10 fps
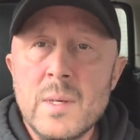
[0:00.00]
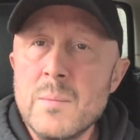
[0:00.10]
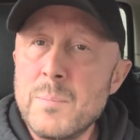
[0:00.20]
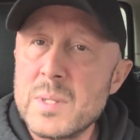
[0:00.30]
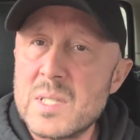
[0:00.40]

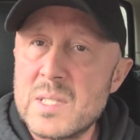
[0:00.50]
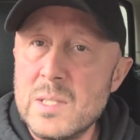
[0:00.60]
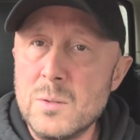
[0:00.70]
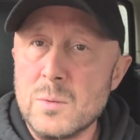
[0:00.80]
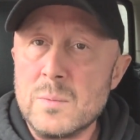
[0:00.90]
But
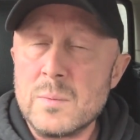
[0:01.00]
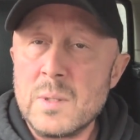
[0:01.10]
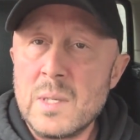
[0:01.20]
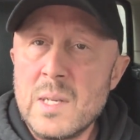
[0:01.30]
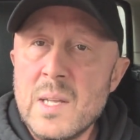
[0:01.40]
still,
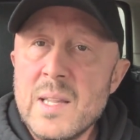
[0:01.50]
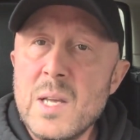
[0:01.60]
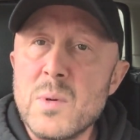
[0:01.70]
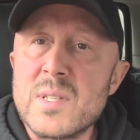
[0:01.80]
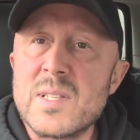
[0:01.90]
there were
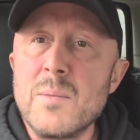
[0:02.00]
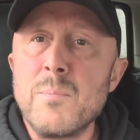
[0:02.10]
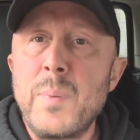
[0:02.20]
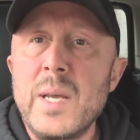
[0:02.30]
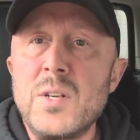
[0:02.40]
some
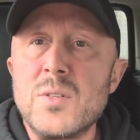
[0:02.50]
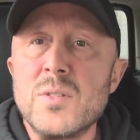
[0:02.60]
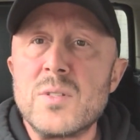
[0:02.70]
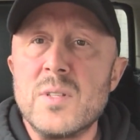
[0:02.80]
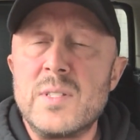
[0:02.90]
patients
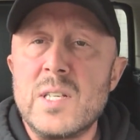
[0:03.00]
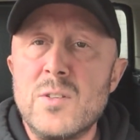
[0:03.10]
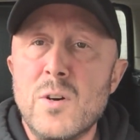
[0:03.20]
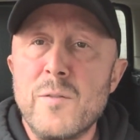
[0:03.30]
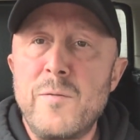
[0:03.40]
that did
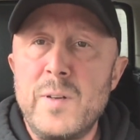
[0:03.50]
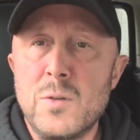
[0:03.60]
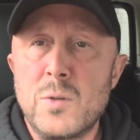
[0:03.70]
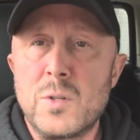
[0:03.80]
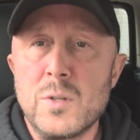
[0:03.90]
not feel
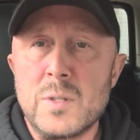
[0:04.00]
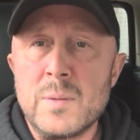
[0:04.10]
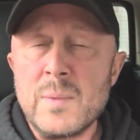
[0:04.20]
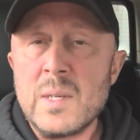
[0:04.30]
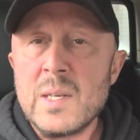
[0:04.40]
good.
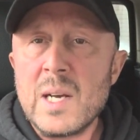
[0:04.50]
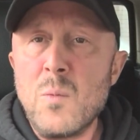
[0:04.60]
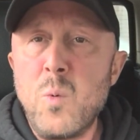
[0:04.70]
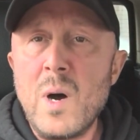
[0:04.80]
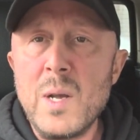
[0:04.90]
And
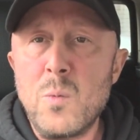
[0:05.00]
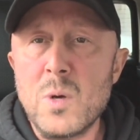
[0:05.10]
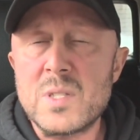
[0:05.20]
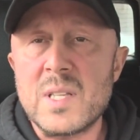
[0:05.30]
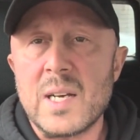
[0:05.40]
why
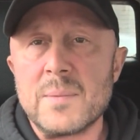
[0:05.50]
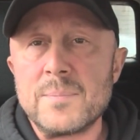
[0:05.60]
was that?